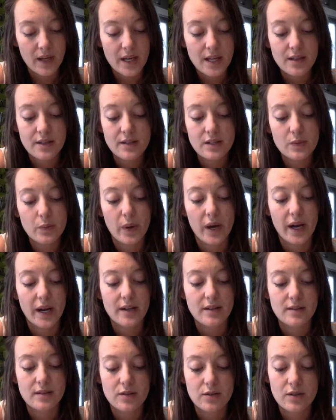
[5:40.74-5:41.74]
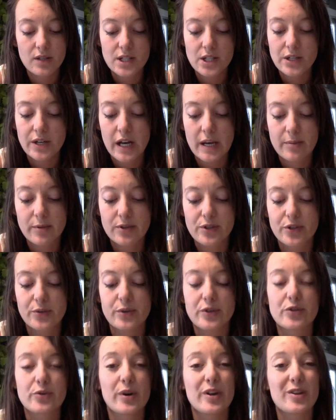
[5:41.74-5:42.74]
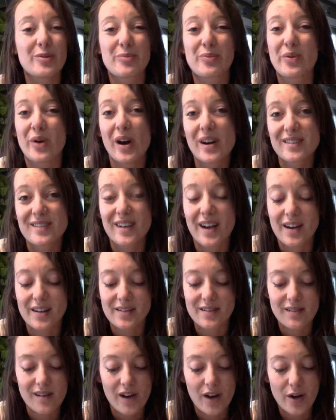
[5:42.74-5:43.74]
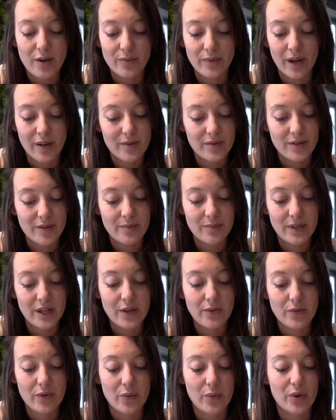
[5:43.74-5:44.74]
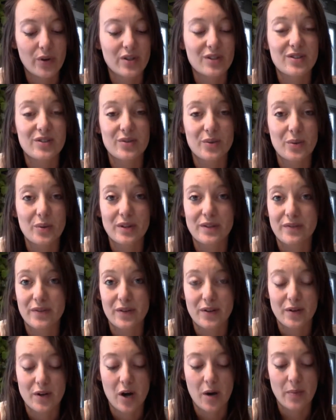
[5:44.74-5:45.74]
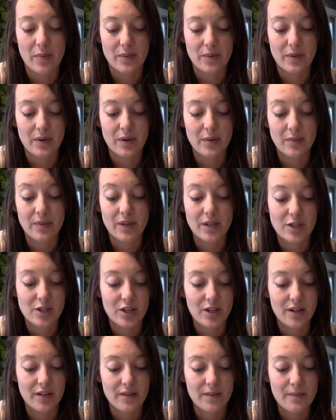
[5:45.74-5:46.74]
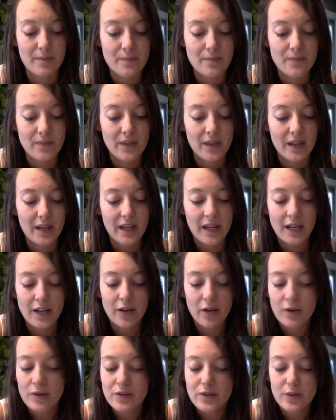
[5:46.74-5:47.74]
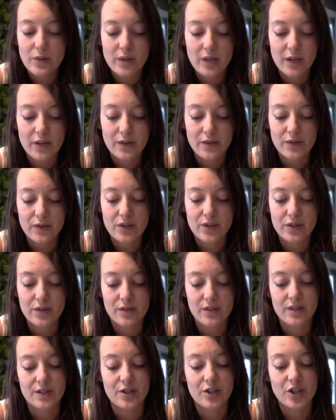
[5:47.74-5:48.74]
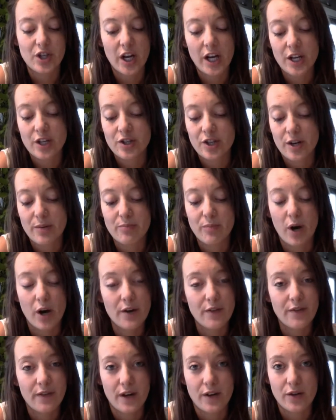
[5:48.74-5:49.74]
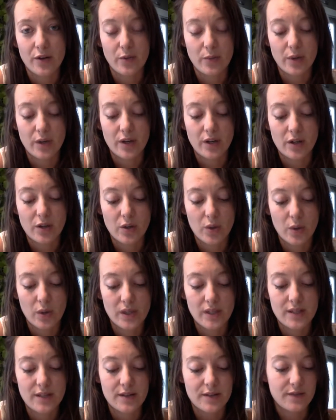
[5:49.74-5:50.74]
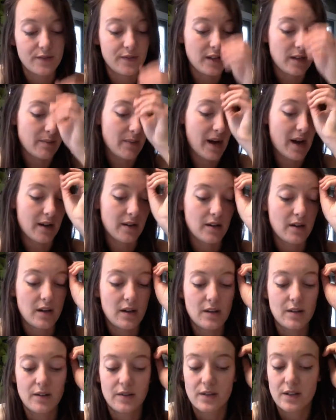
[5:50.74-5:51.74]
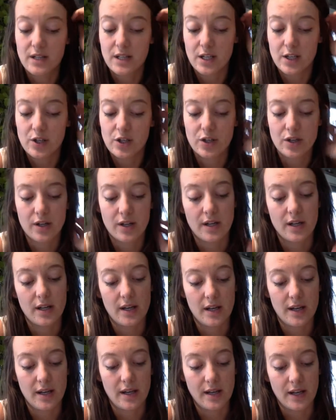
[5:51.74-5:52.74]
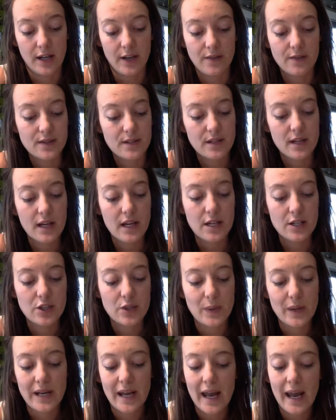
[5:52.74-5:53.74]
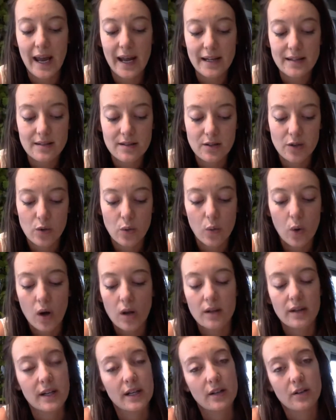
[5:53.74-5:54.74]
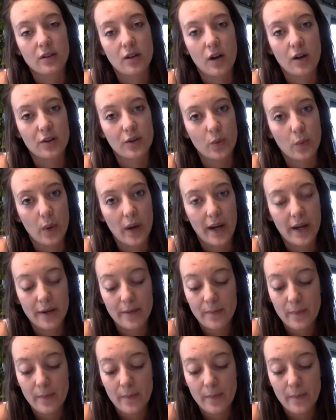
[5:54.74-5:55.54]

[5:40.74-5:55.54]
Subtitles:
This way, students are able to enjoy the process rather than being rewarded solely for the completion. It also allows for students to change and modify their work according to the feedback that the teacher gives to enhance the quality along the way.